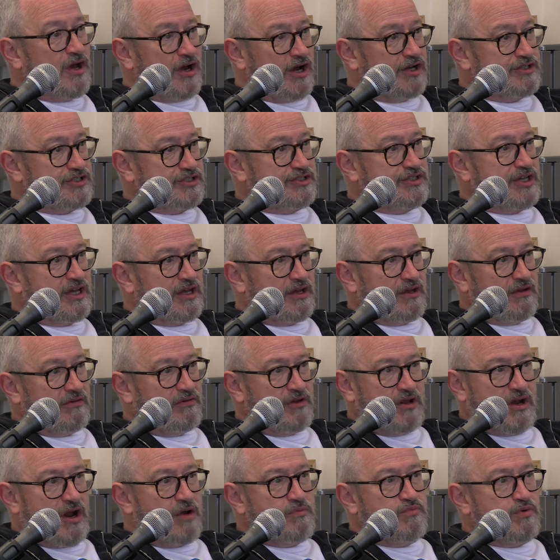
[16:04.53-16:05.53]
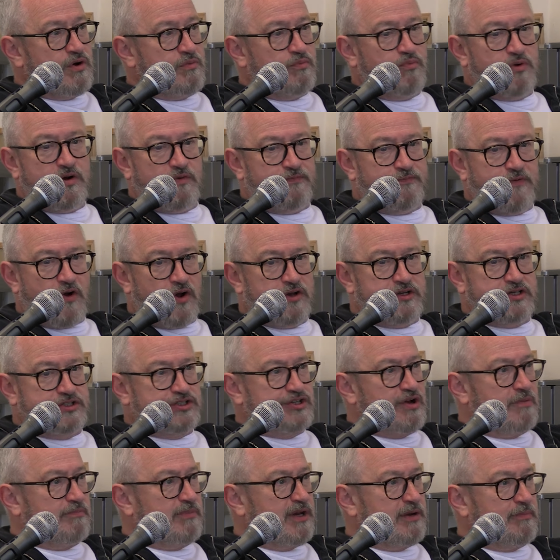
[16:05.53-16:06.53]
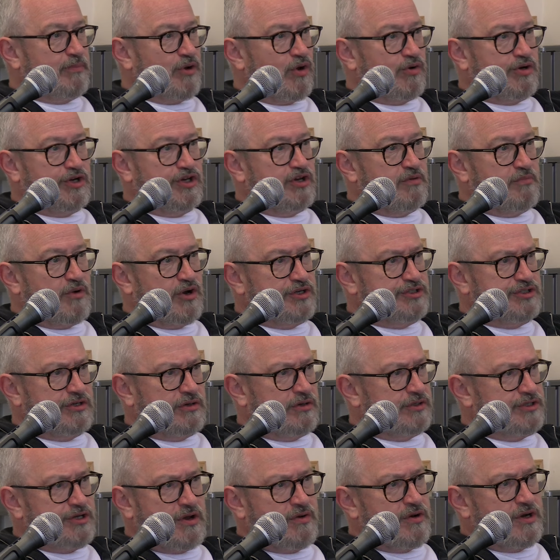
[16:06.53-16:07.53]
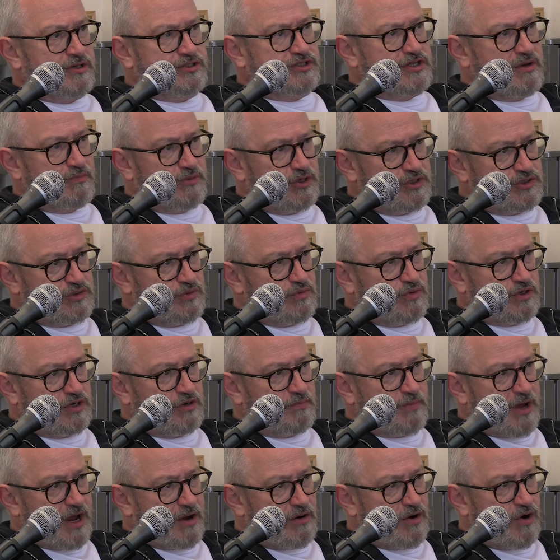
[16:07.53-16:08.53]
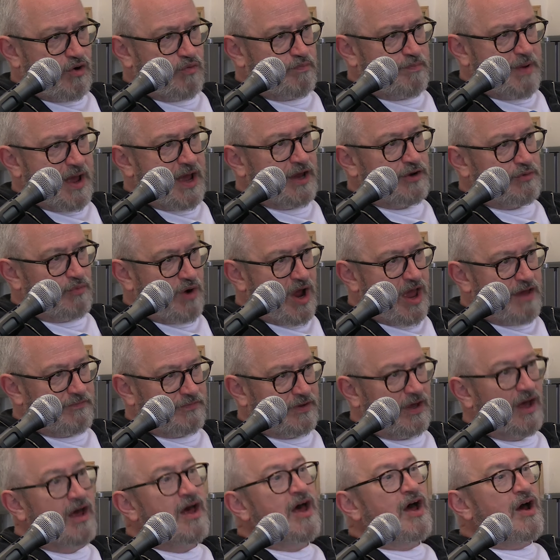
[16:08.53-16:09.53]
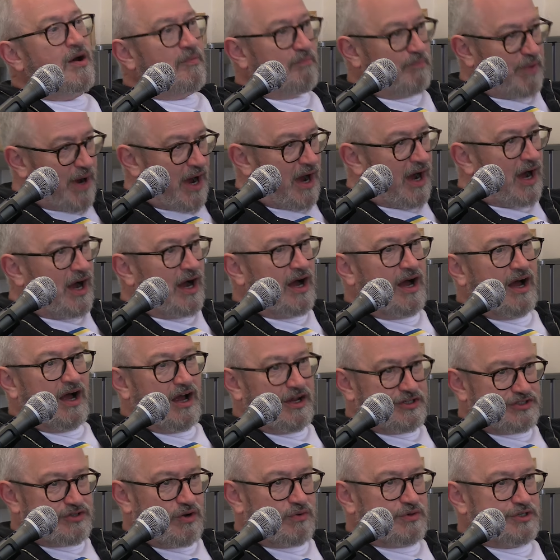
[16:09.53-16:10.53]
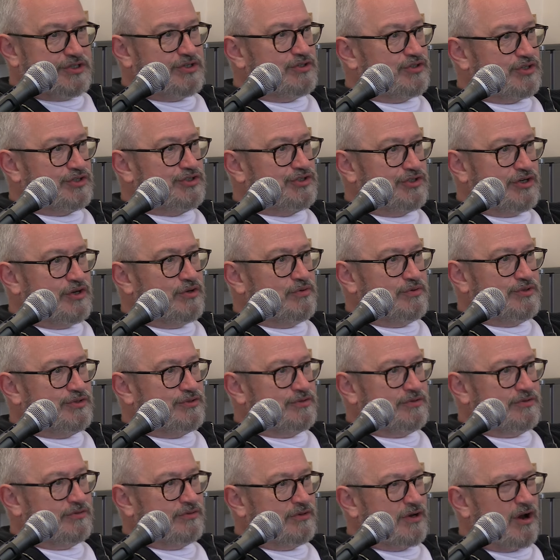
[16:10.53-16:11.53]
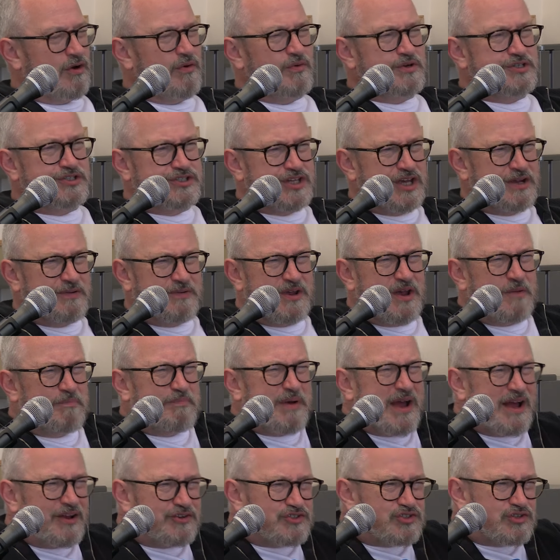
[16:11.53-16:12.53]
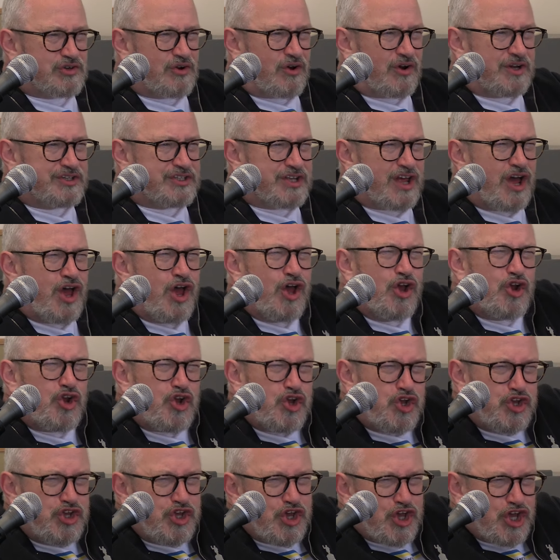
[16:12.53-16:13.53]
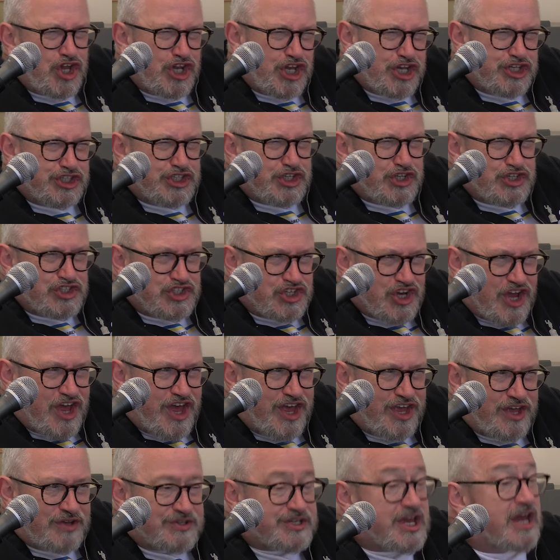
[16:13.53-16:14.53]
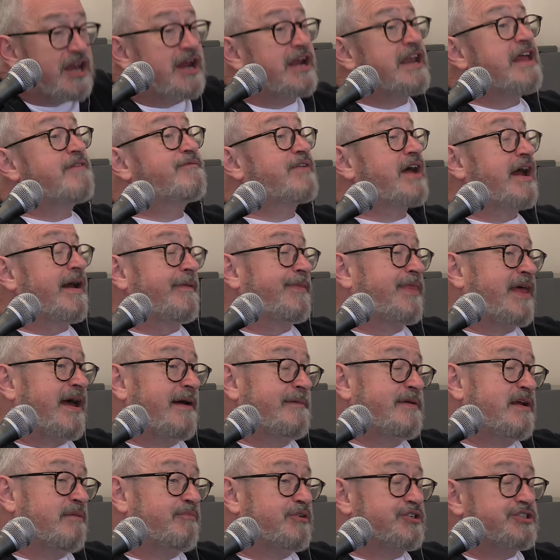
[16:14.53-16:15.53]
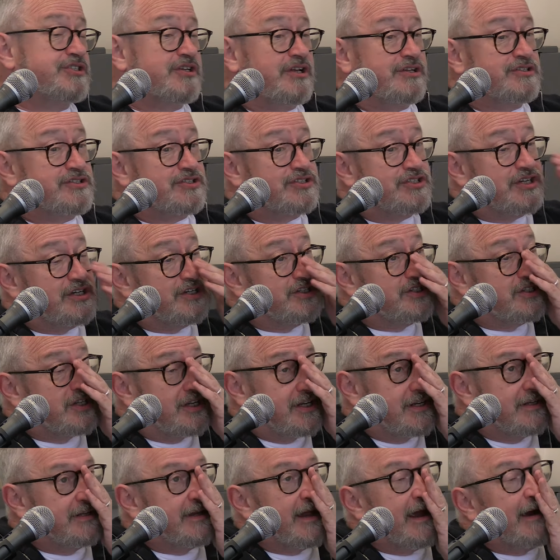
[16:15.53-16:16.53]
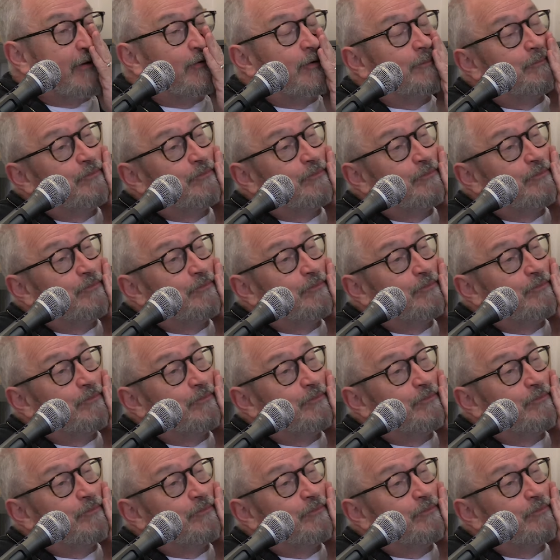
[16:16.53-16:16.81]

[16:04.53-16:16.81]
I just think, you know, we'll, we'll find a stumbling block and you might say, I don't understand what you're talking about, old man, or whatever. But as long as you just use, I always think, you know, patronise that, oh, you're a little child. And I never have that. You know, my son's 16 now.